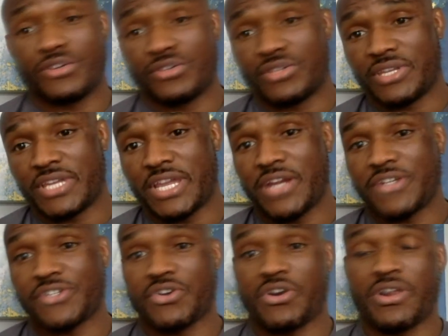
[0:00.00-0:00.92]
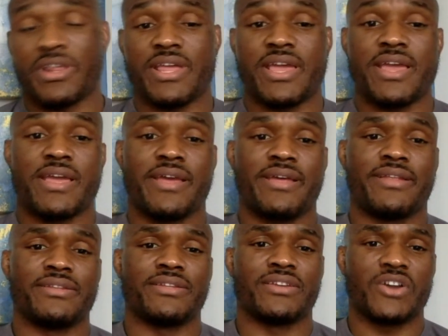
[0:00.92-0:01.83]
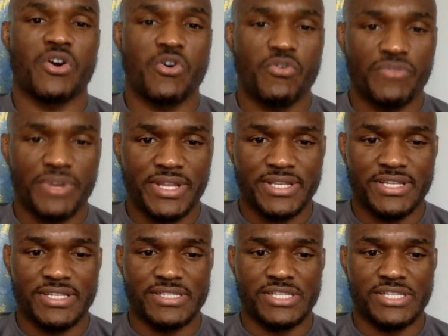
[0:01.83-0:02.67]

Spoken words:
the year started and COVID,